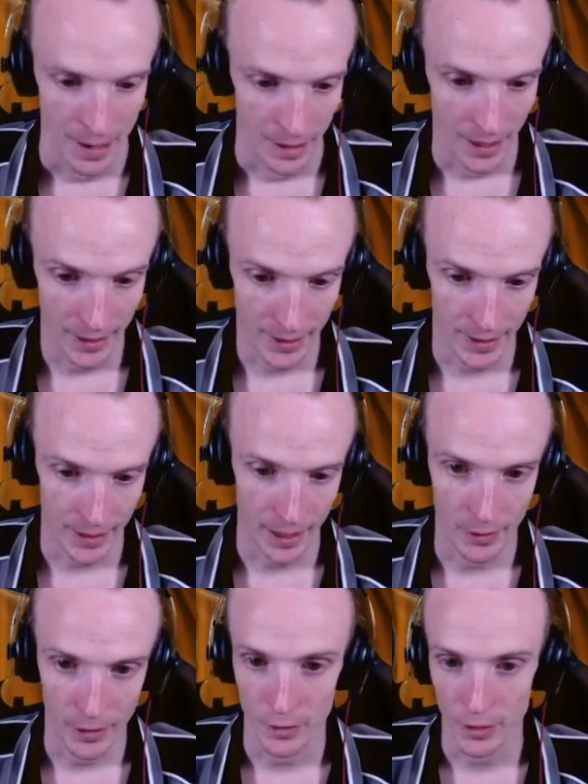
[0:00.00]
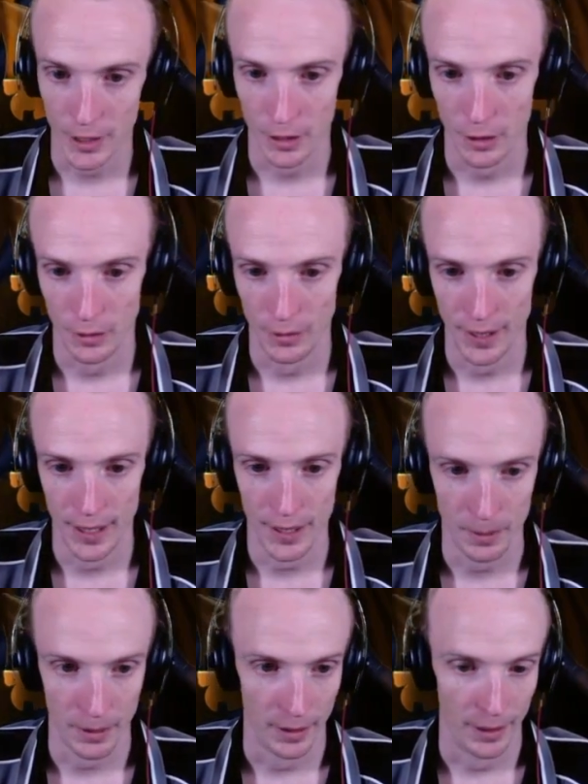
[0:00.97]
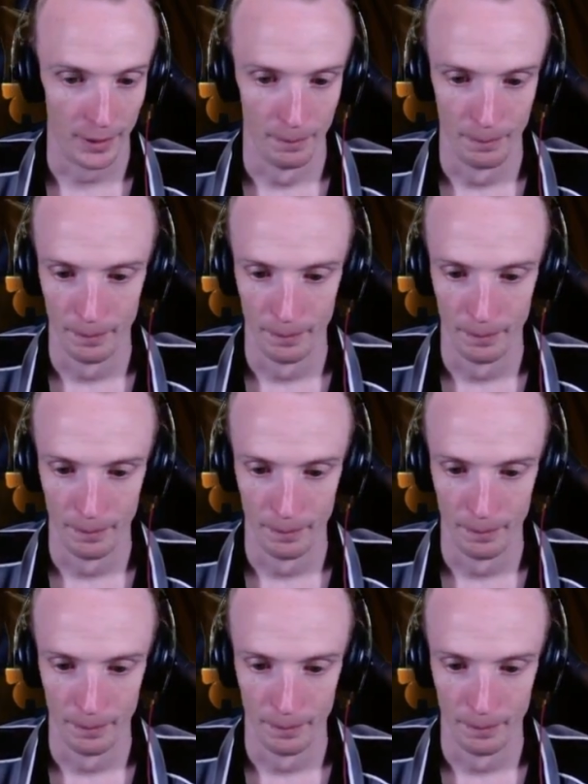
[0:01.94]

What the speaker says: Need a Stevens Resolve desperately.